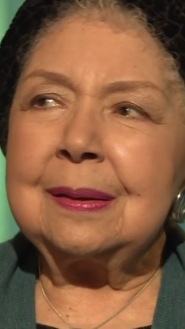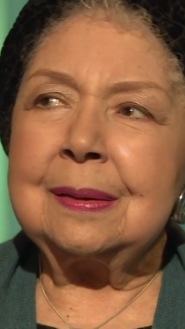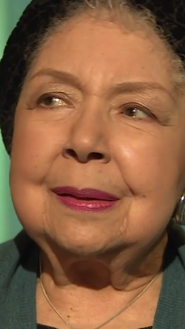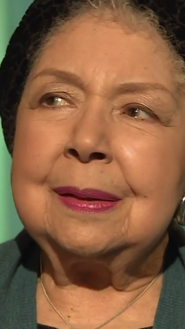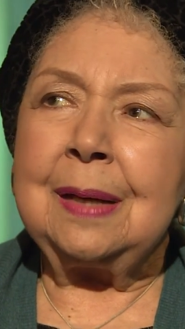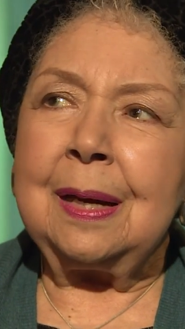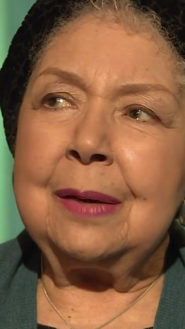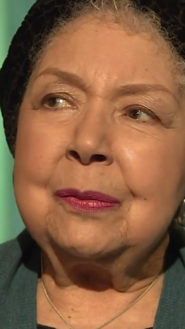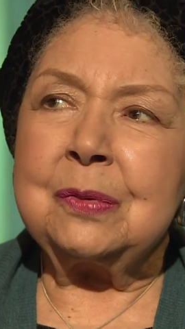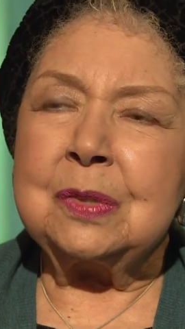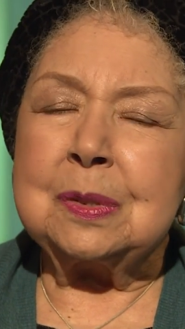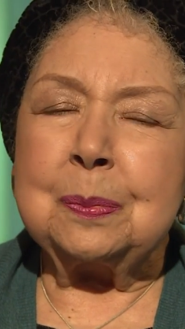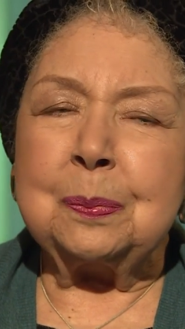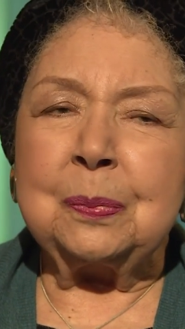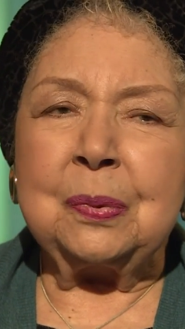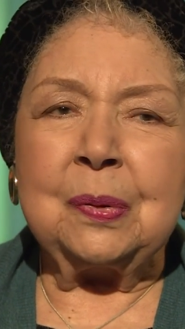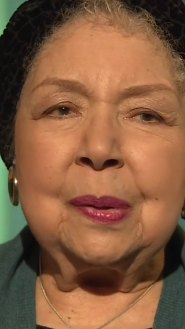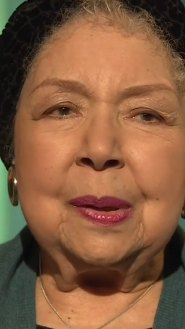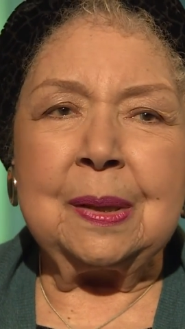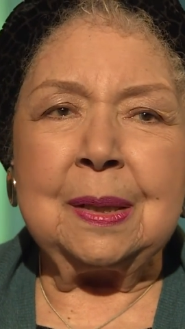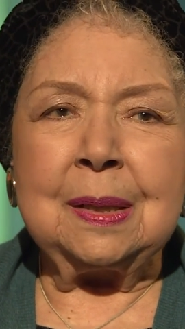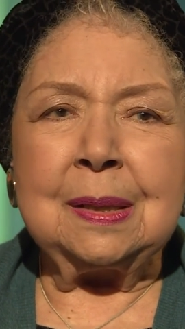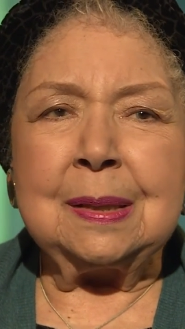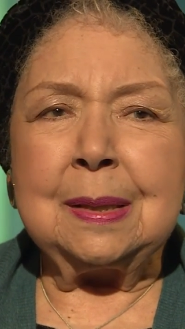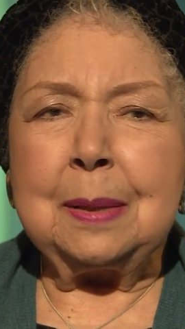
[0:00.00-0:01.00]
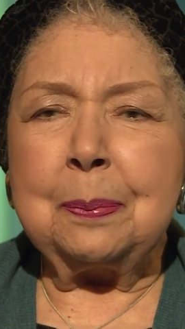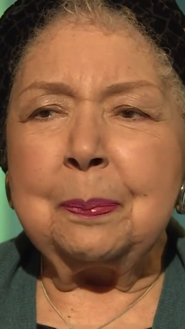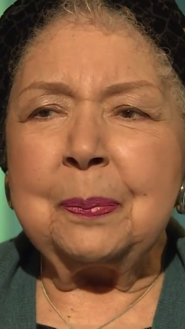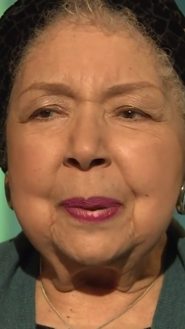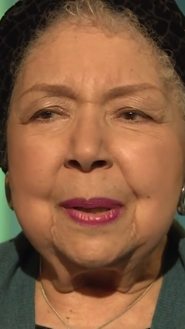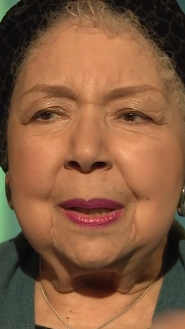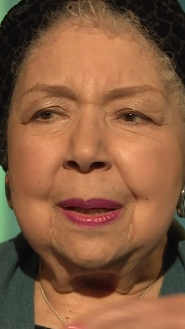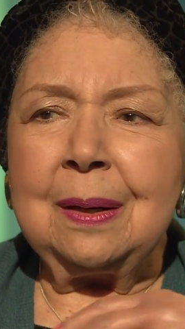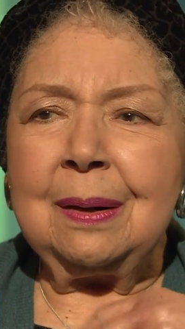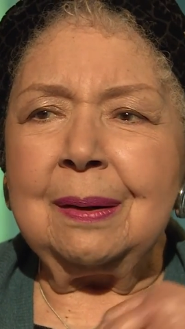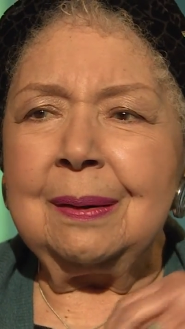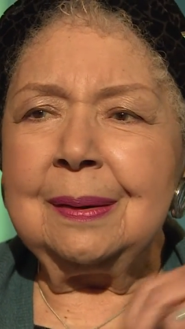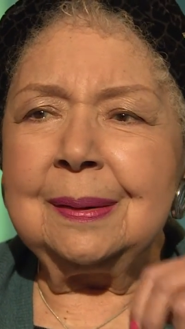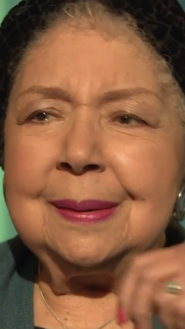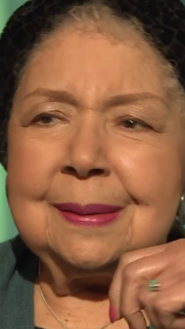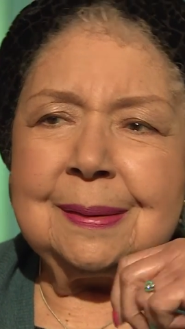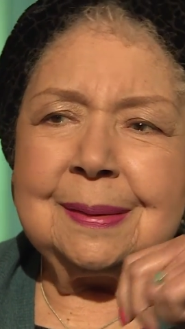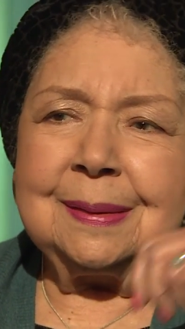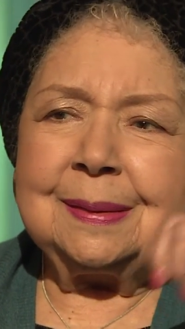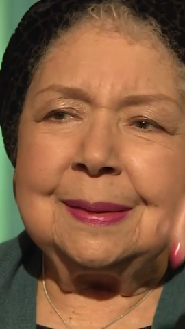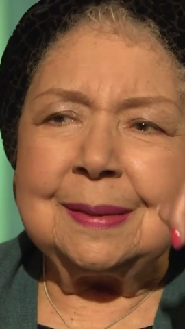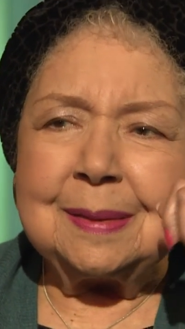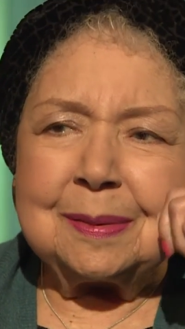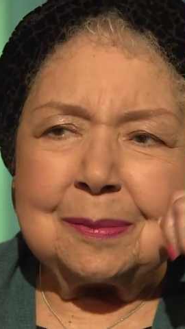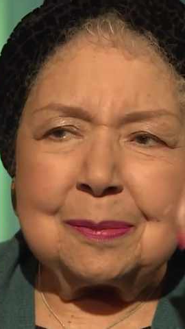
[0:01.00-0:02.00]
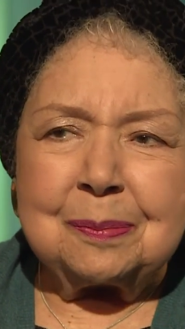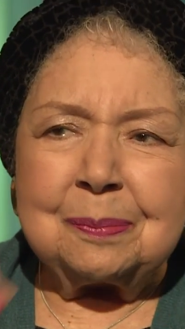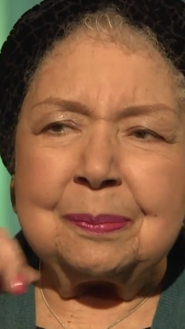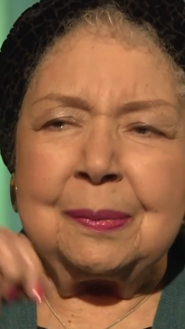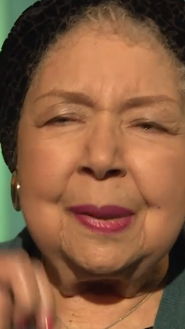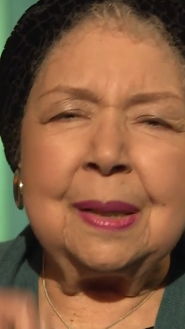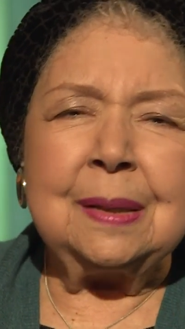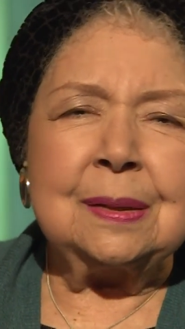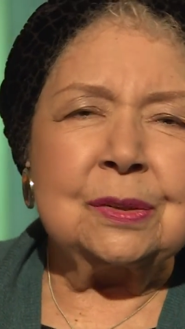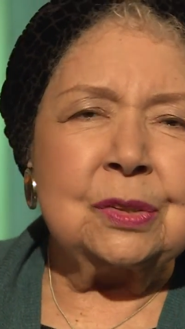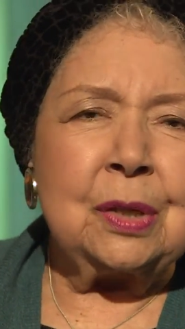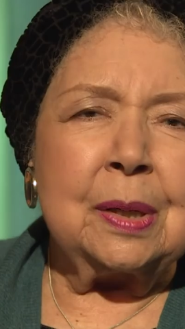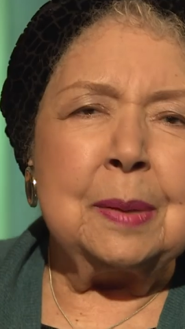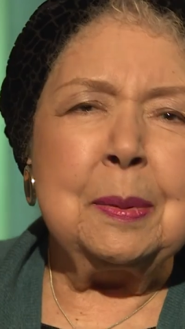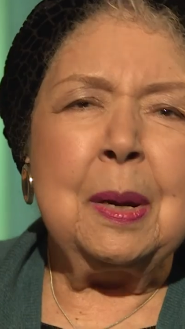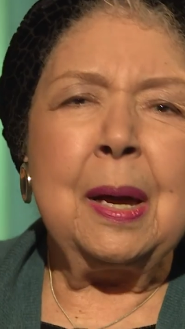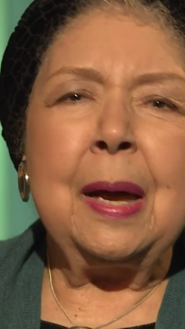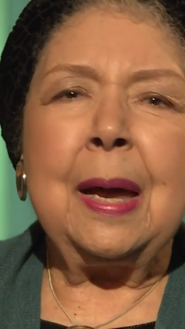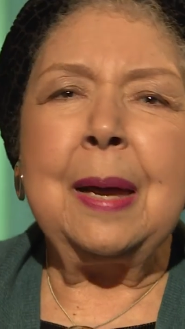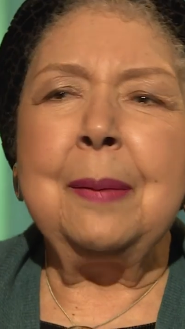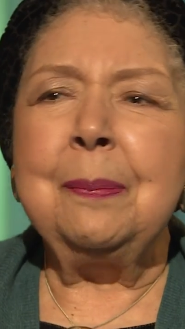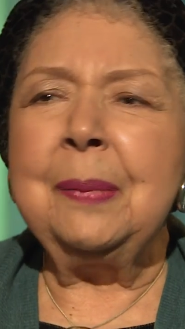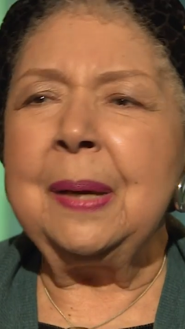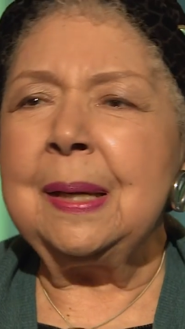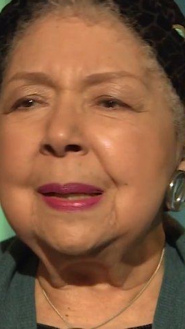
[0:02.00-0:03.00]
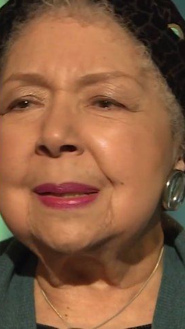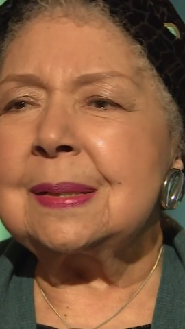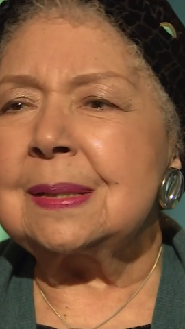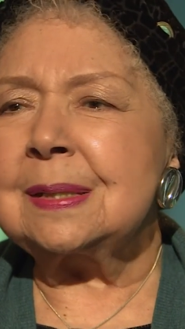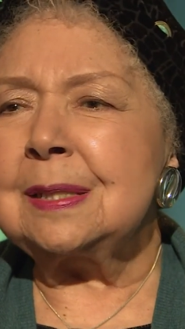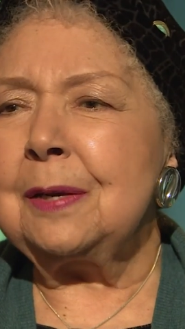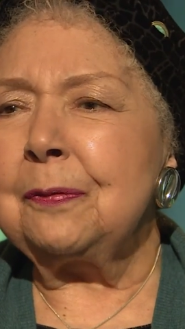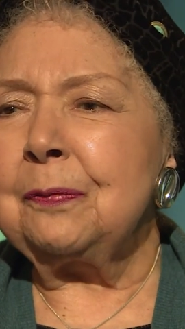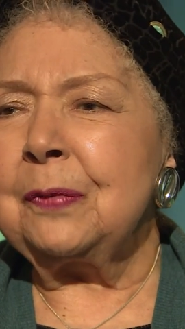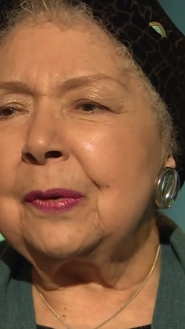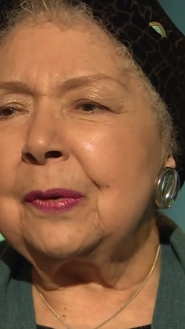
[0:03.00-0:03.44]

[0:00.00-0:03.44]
you have to put your lippy on and you make sure it makes